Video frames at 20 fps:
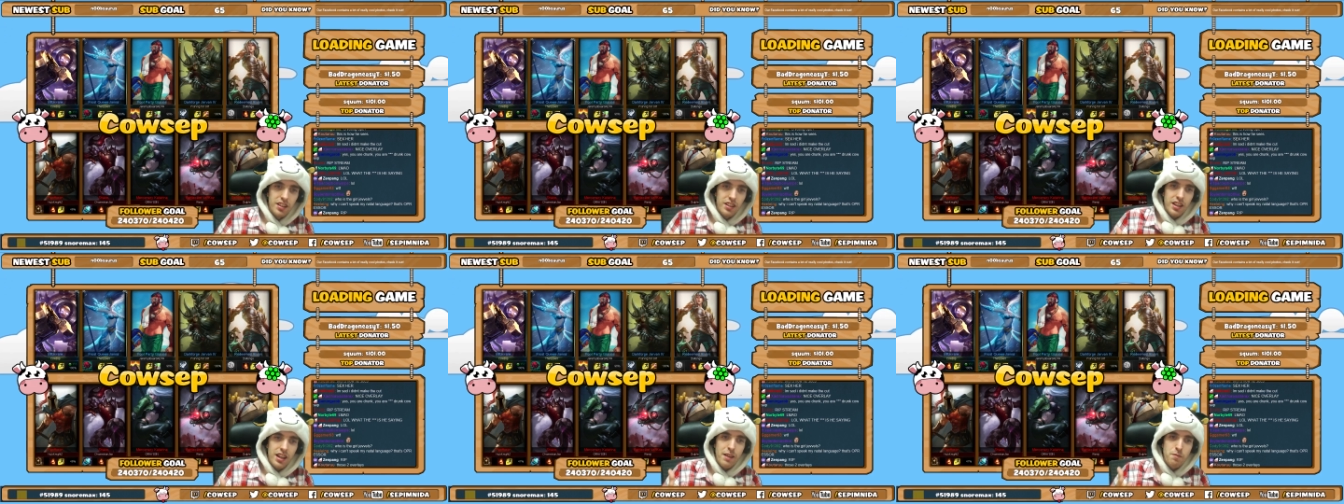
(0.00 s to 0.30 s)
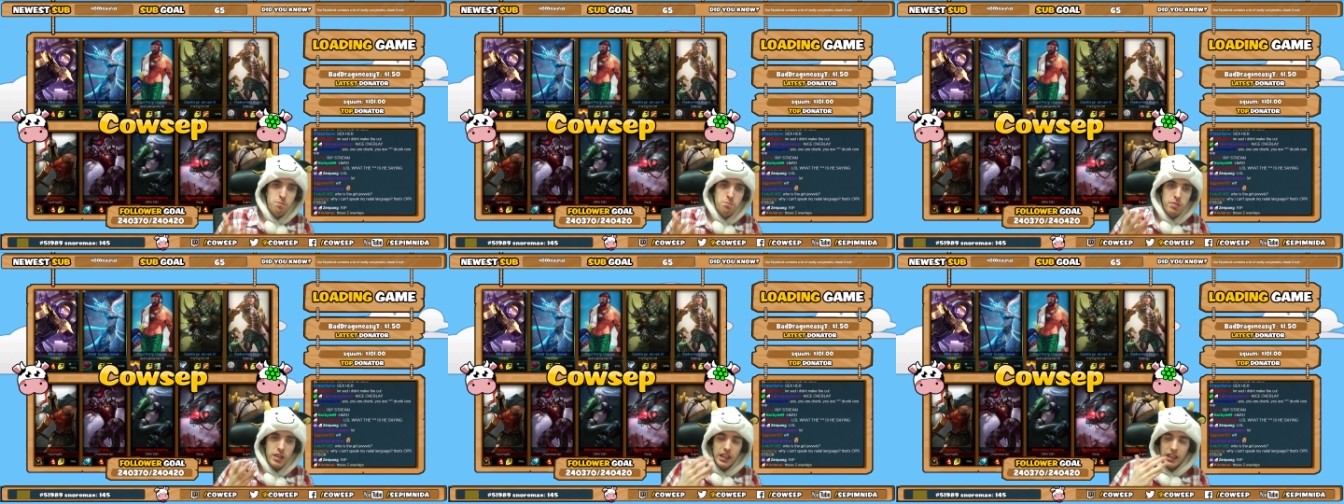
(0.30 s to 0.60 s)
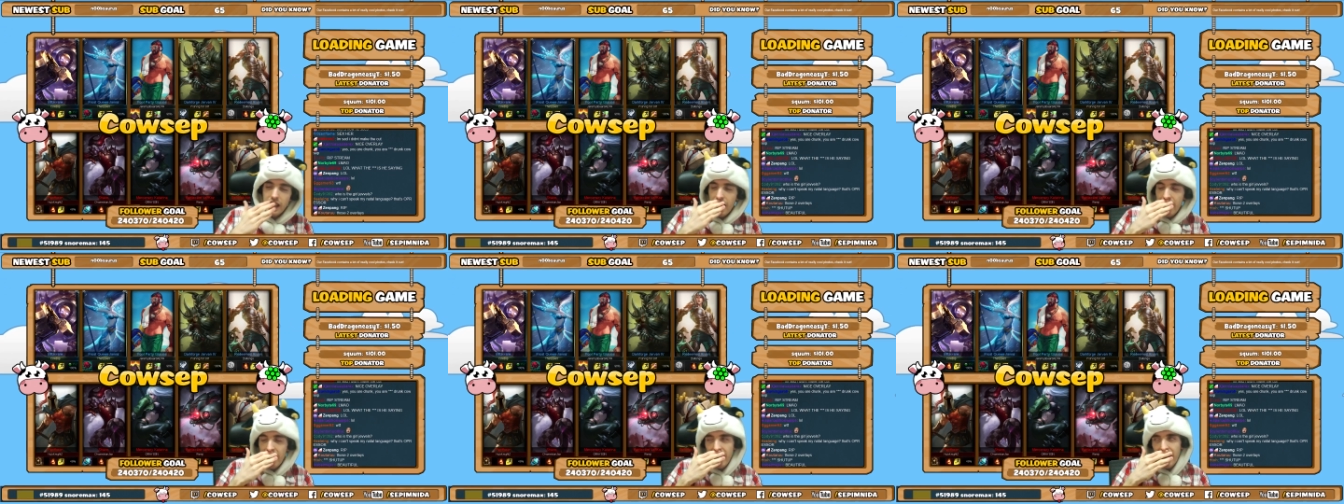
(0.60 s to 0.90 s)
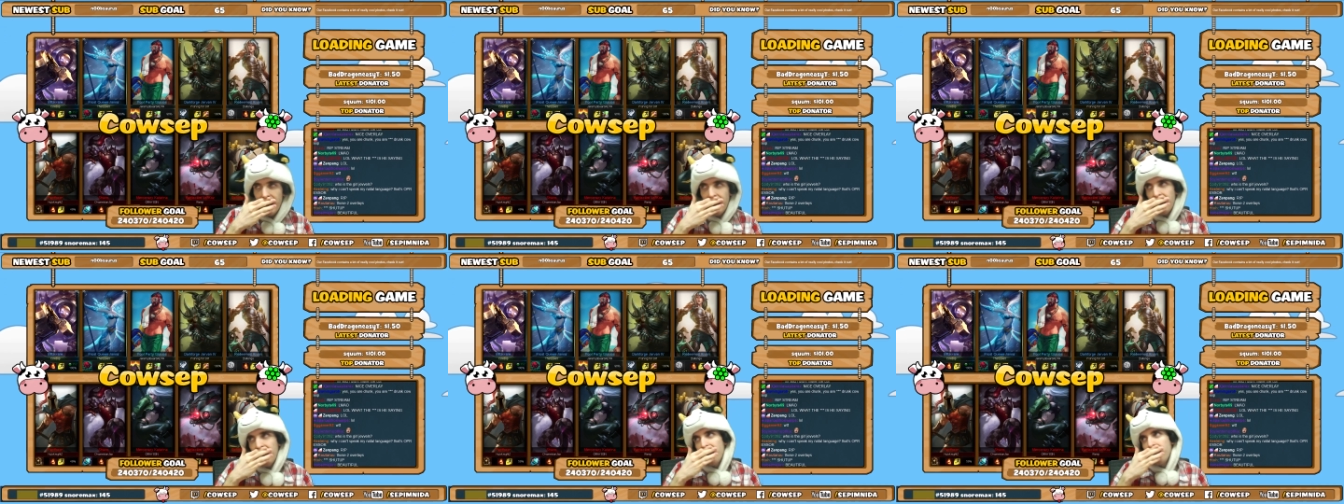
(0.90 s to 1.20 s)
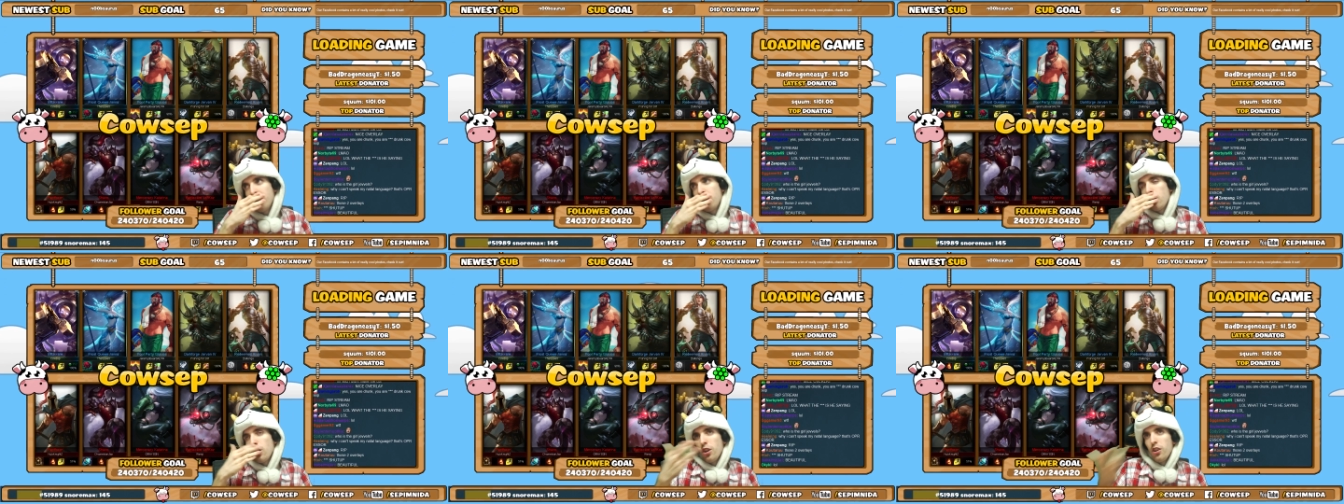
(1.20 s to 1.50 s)
and be
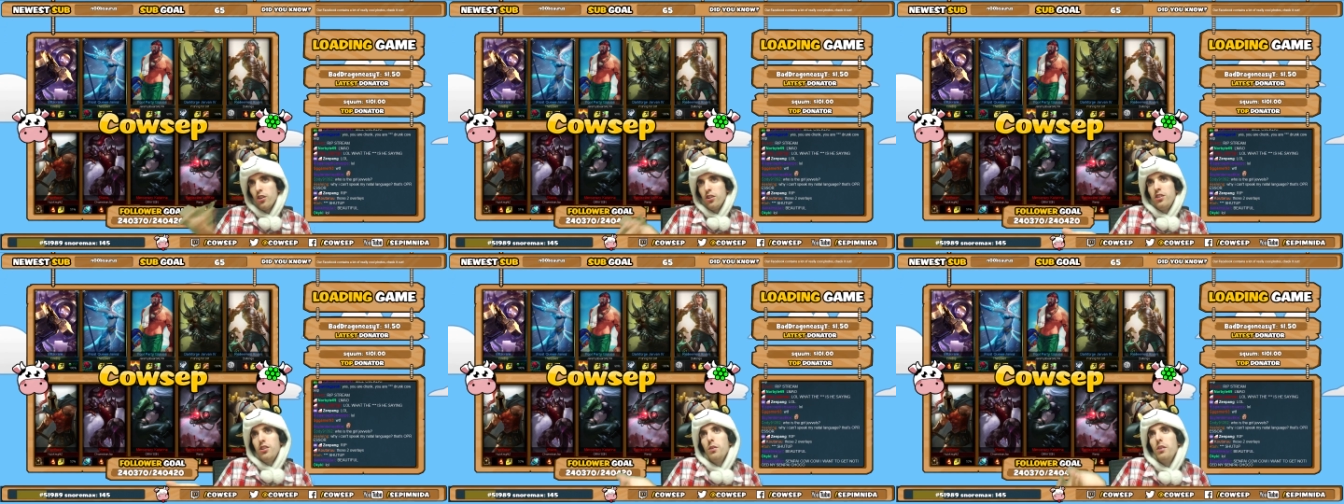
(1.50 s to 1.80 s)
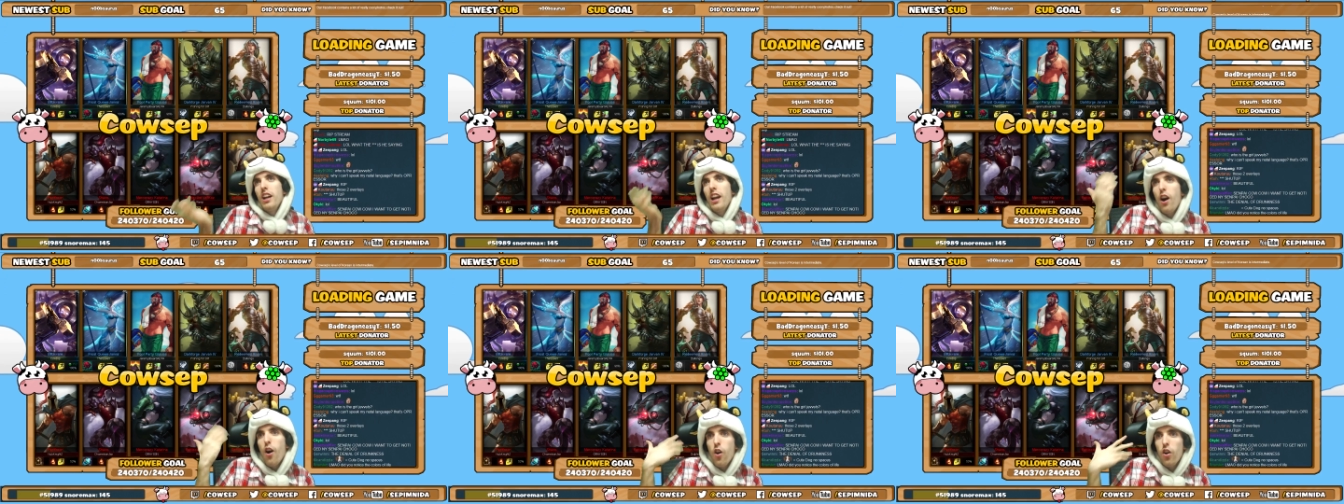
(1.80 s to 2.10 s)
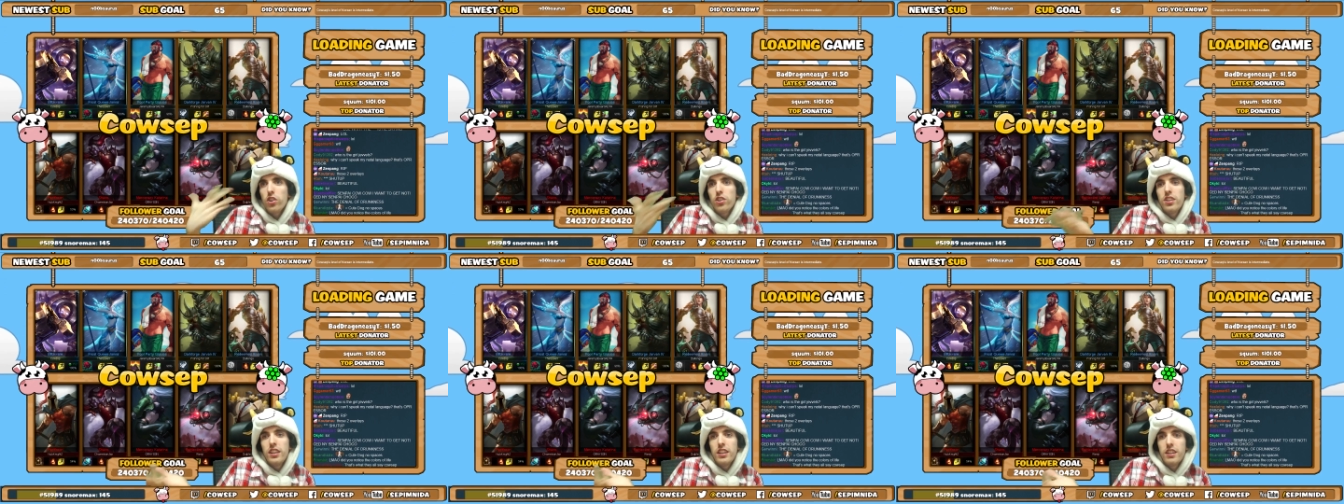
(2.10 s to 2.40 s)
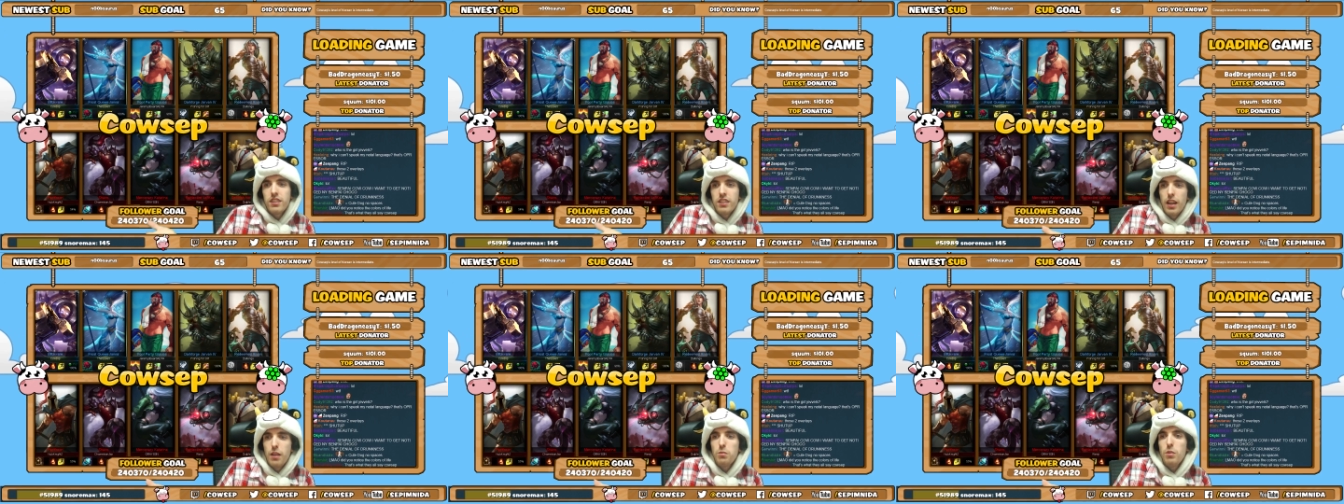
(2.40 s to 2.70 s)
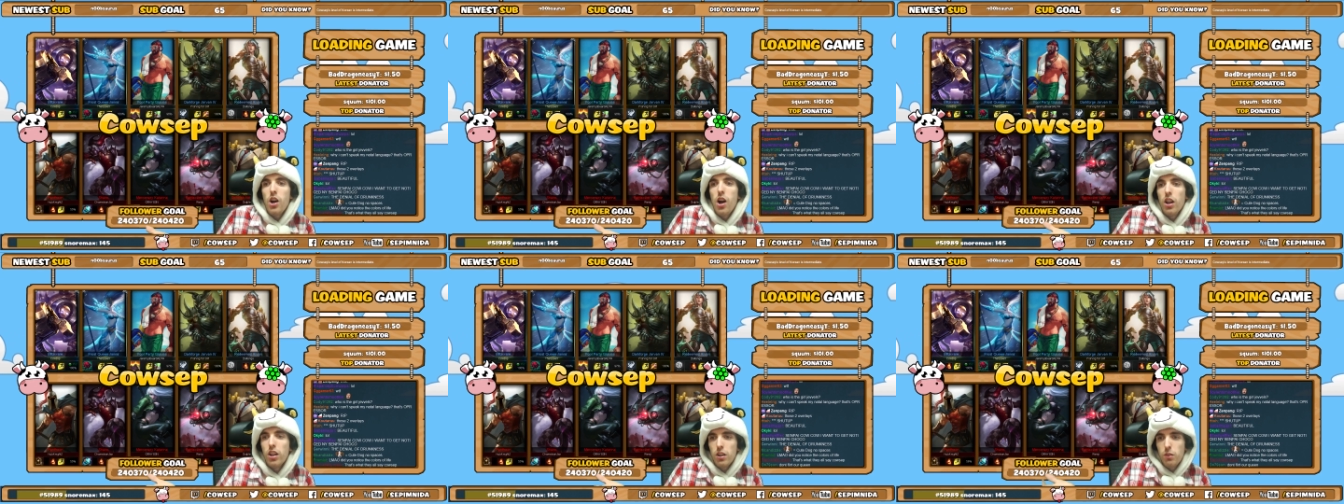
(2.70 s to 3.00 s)
like, dude, do we all see the same
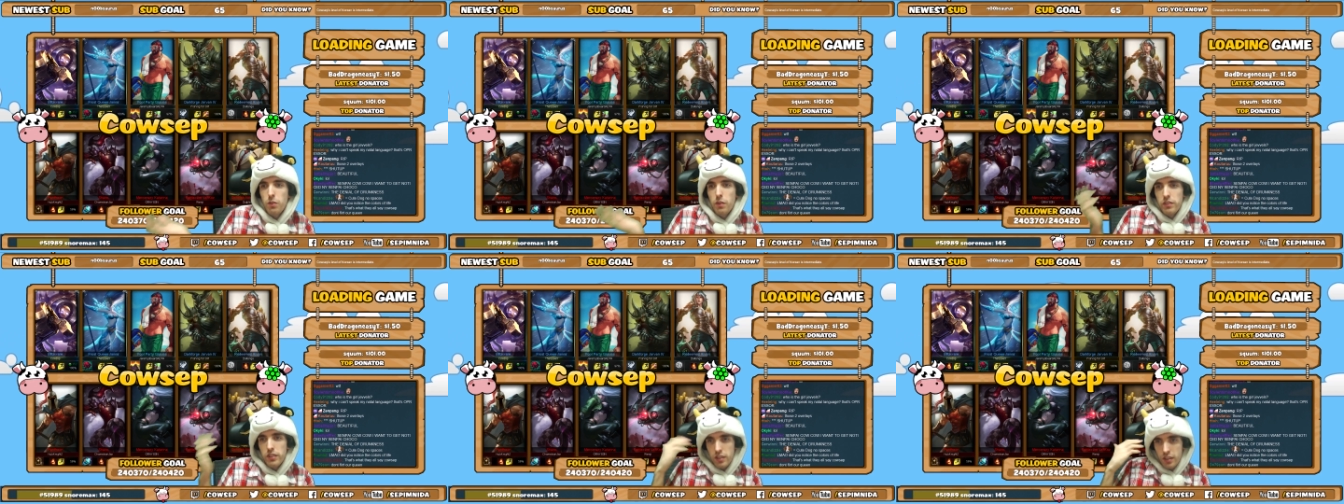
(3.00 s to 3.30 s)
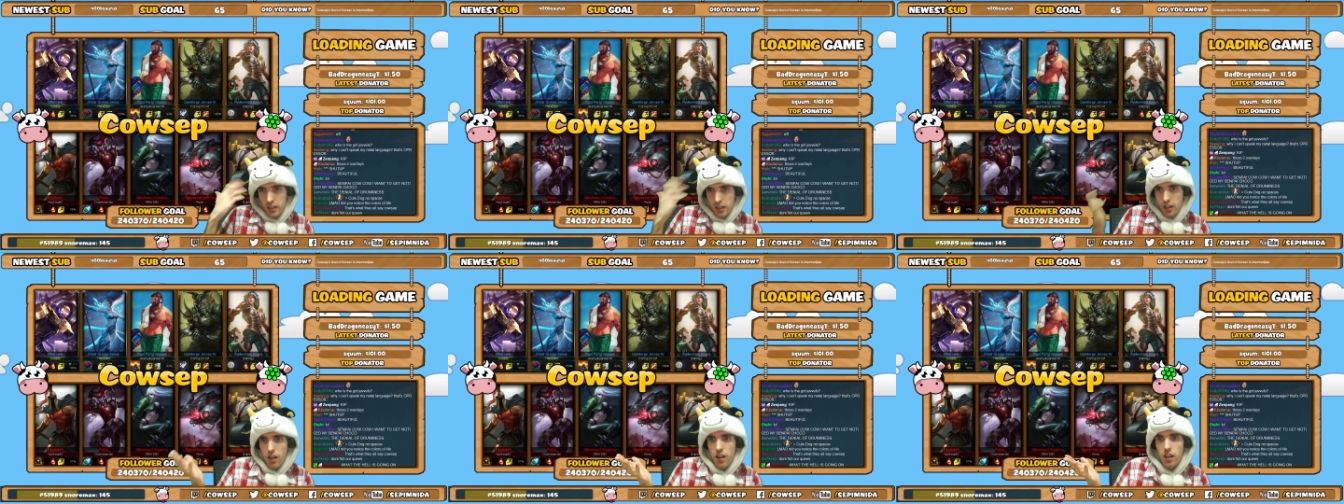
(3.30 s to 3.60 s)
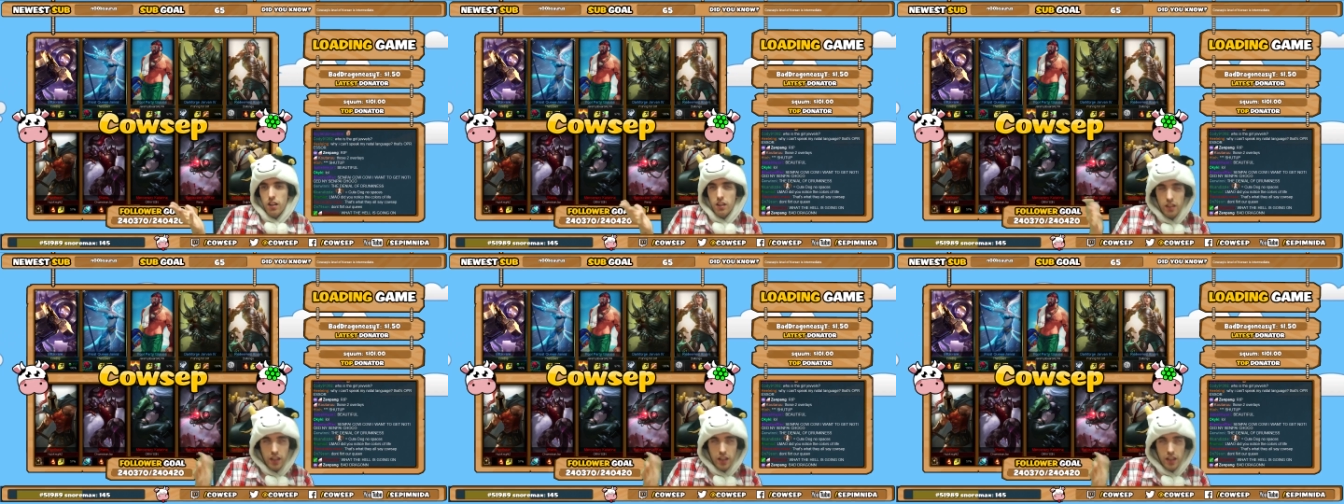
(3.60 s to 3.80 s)
color when we see the color?